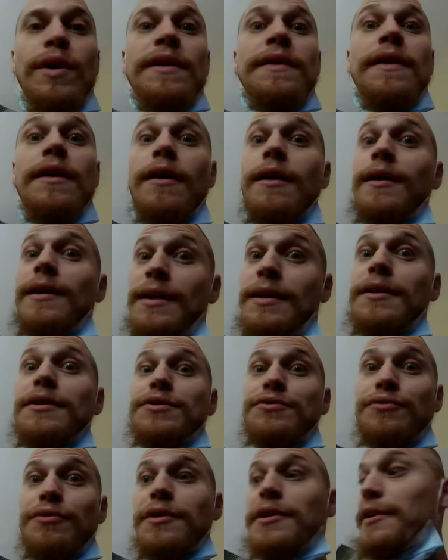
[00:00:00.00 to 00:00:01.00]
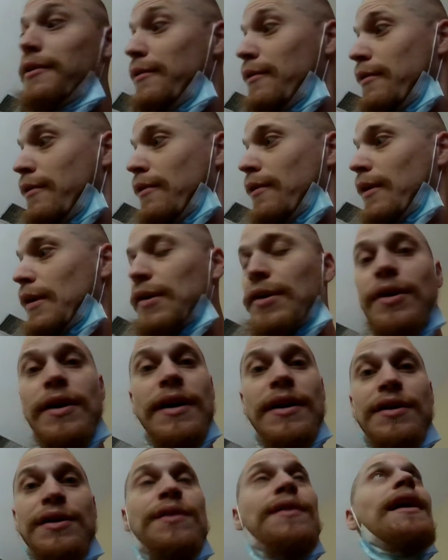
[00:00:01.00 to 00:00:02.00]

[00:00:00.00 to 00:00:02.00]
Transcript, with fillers: get the Oculus running. I don't know how to do